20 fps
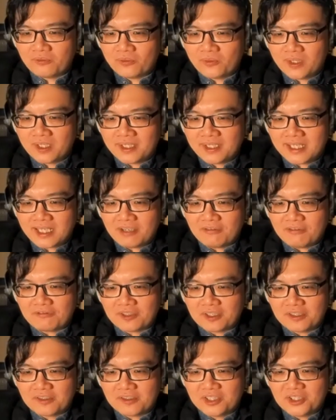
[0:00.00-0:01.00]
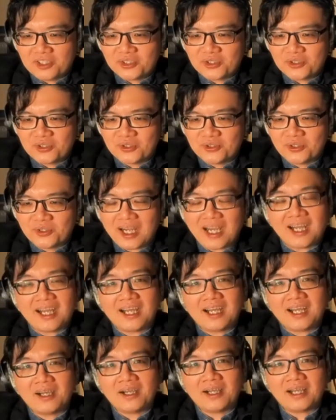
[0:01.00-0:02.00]
Without further ado,
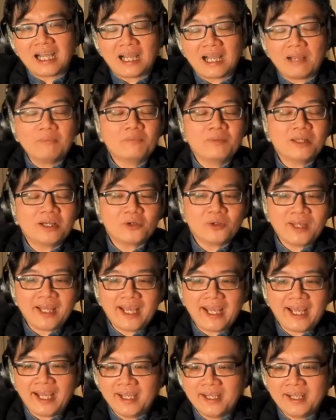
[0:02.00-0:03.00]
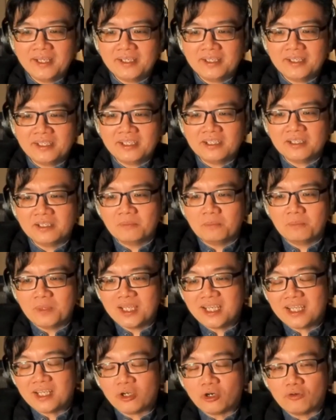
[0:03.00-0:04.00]
uh, I'm not going to hand the
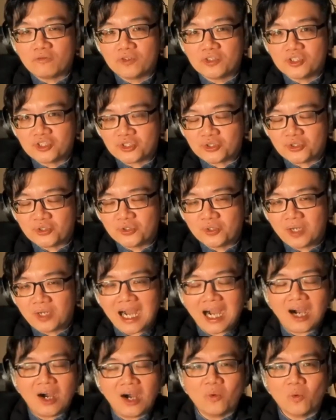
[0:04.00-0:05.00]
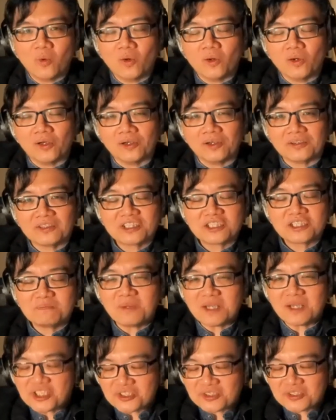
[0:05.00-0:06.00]
meeting over to our
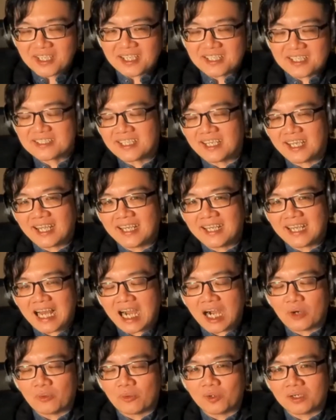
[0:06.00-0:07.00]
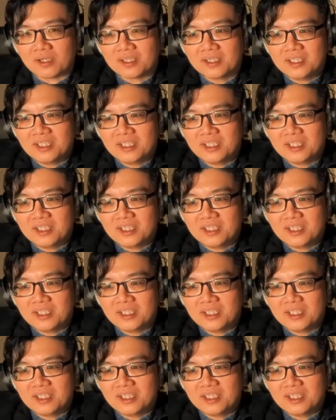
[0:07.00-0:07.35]
special guest and our